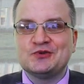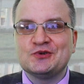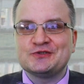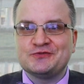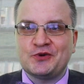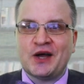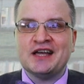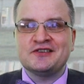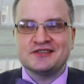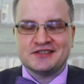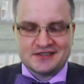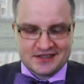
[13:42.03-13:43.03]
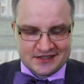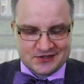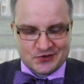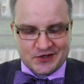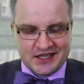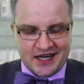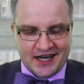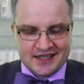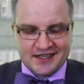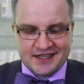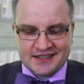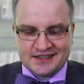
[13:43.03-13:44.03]
those 4 addresses, as already
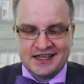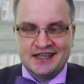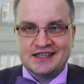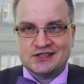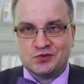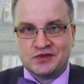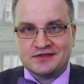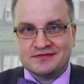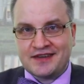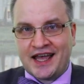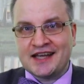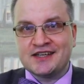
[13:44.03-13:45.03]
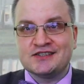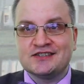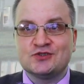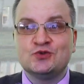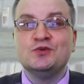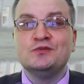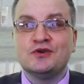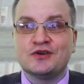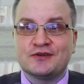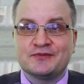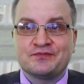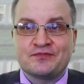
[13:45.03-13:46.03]
highlighted. So we've added 2 more.